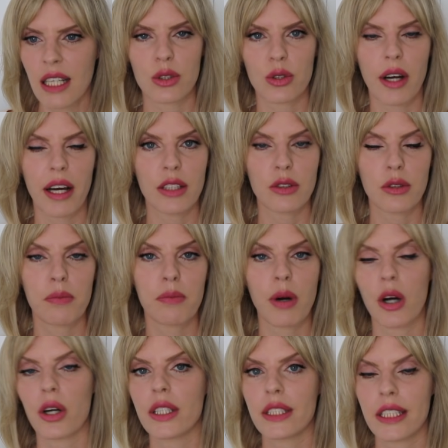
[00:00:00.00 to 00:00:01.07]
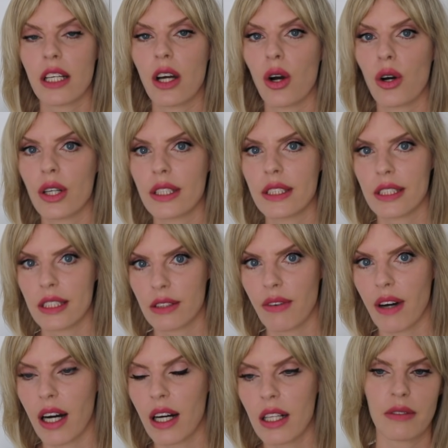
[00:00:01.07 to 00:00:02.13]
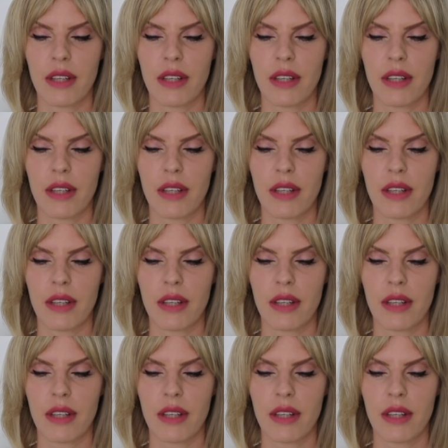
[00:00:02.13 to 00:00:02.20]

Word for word: Try to party hard as well.